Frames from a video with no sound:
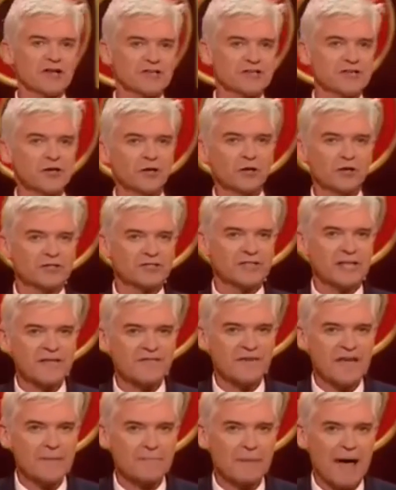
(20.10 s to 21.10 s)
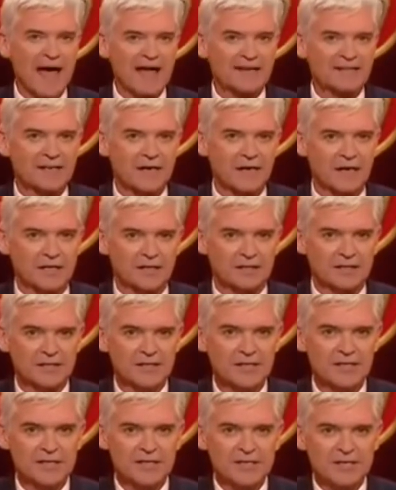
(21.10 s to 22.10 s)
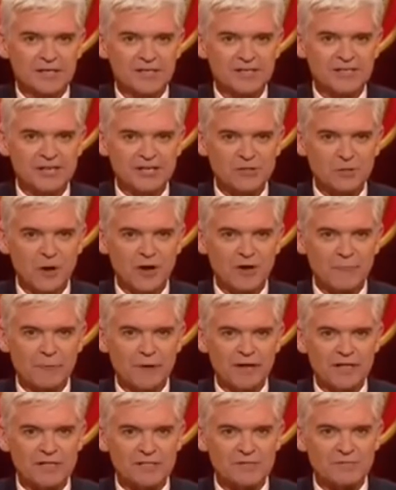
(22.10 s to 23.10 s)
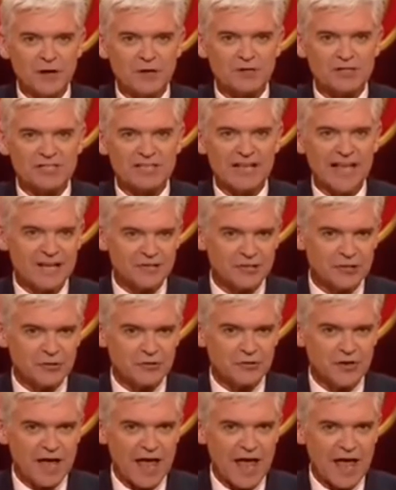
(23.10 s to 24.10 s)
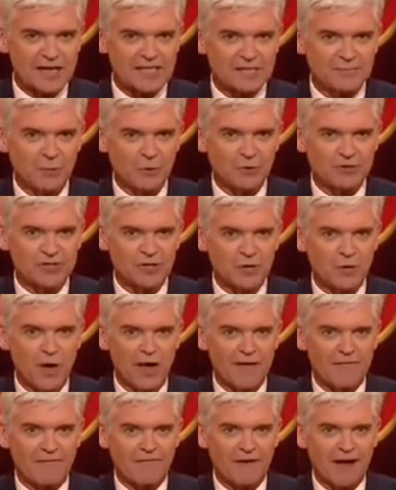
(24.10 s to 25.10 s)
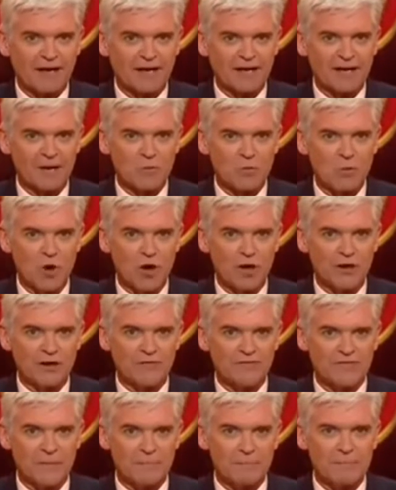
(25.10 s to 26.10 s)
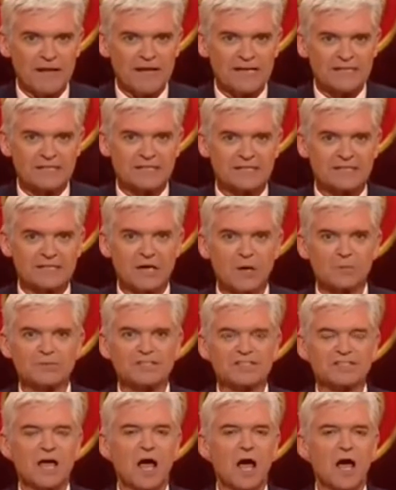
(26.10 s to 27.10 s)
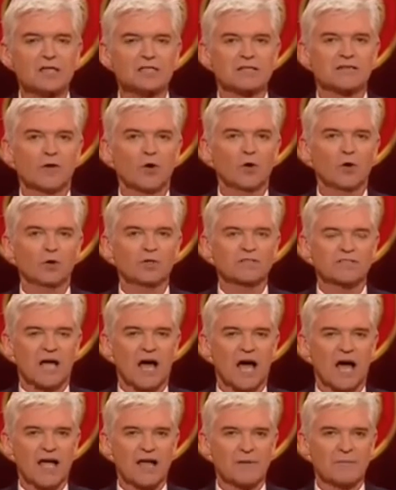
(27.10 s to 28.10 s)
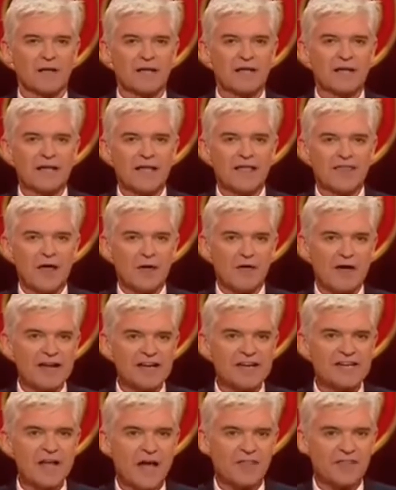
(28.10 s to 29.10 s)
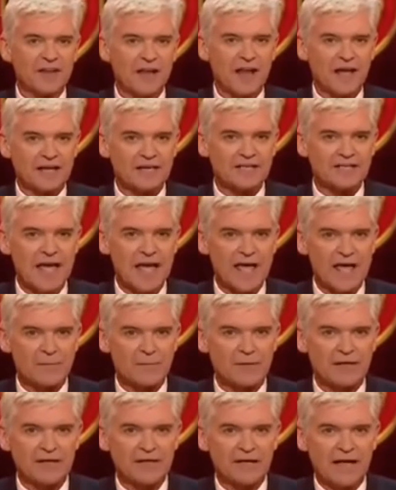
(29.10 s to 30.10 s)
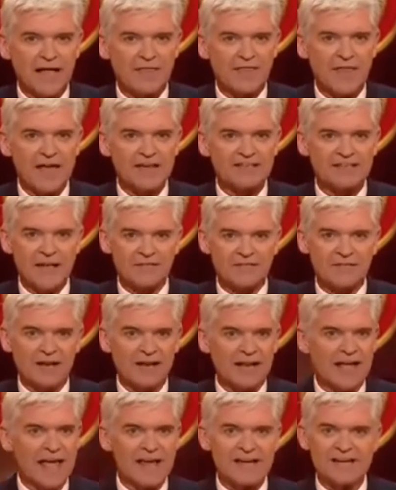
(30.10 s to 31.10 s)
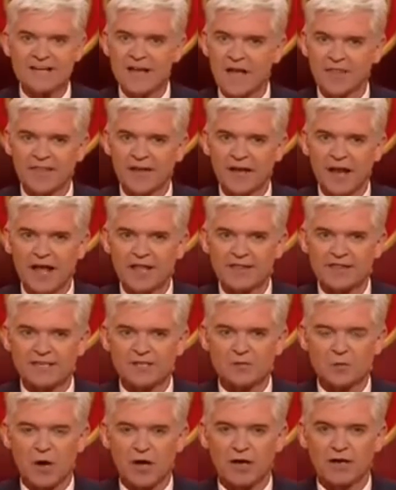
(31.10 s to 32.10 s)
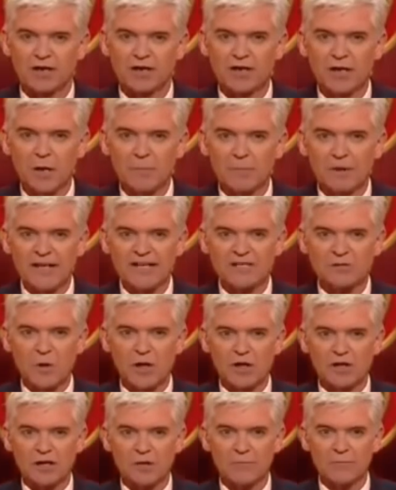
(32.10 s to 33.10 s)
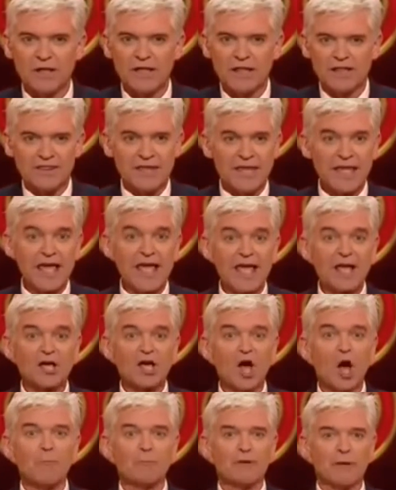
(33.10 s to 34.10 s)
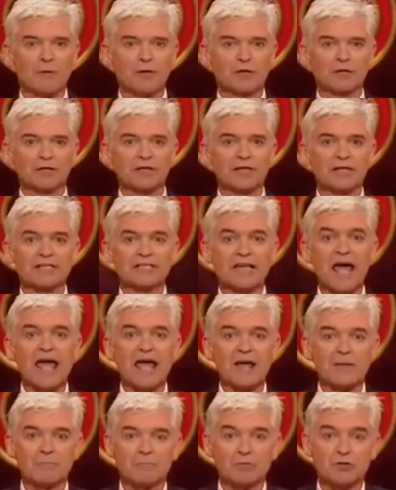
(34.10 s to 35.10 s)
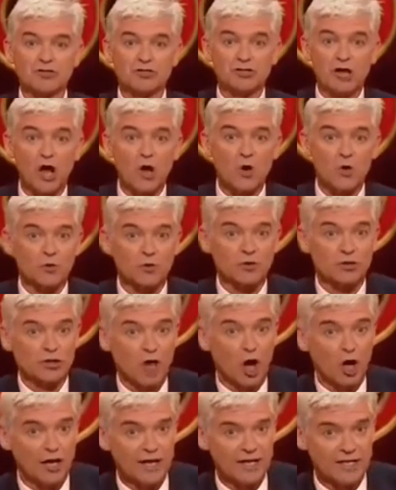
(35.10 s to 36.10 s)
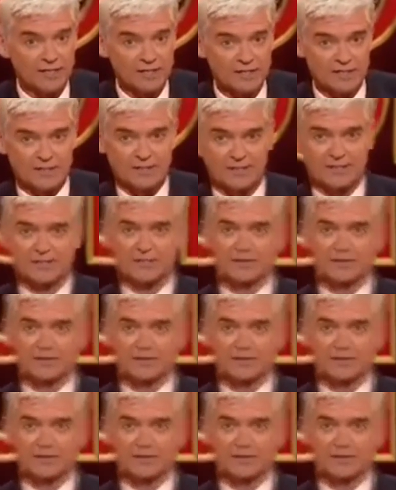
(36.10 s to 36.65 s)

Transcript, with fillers: original TV bad girl, She's one of Britain's most legendary exports and, quite frankly, one of the biggest soap stars of all time. There ain't nothing like a Dame, and there definitely ain't nothing like this one. Please welcome the incomparable Dame Joan Collins.